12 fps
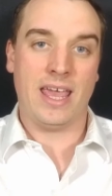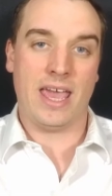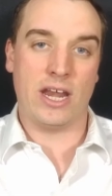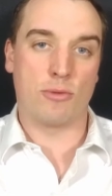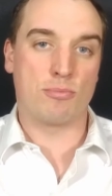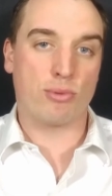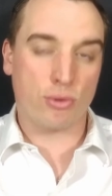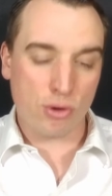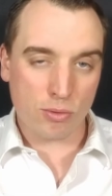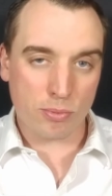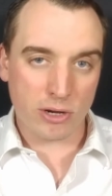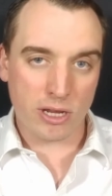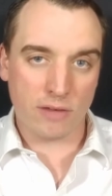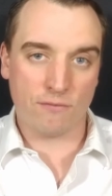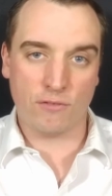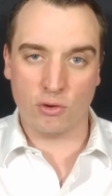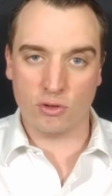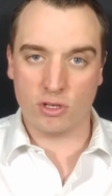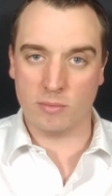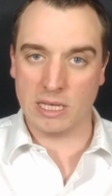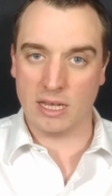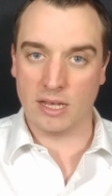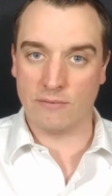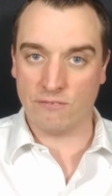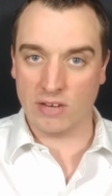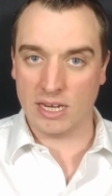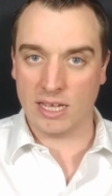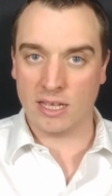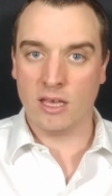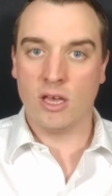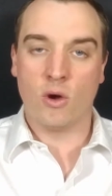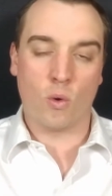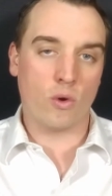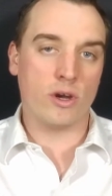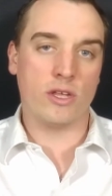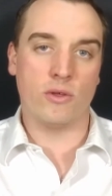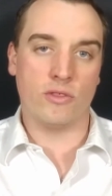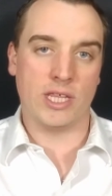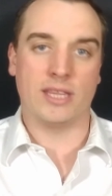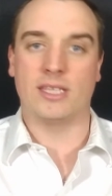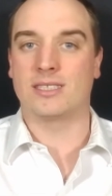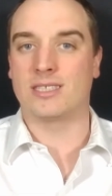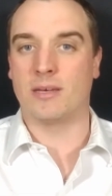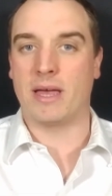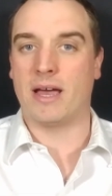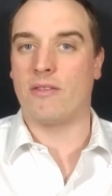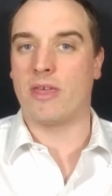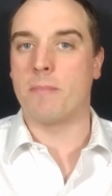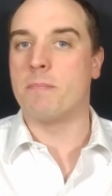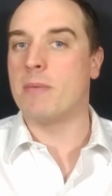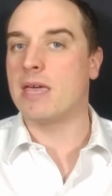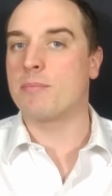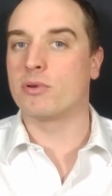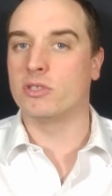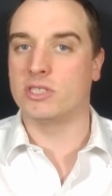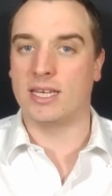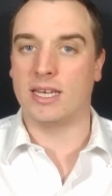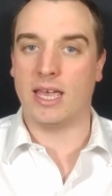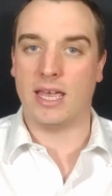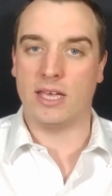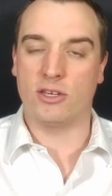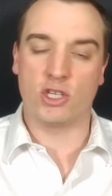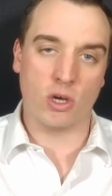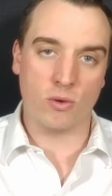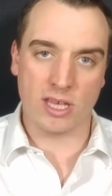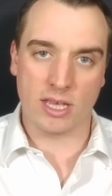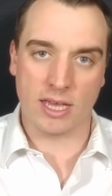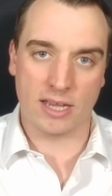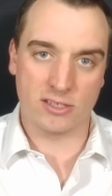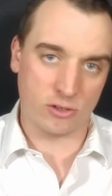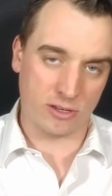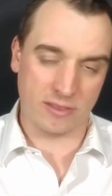an appropriate food to be feeding, or do you think that somehow that may present a choking hazard?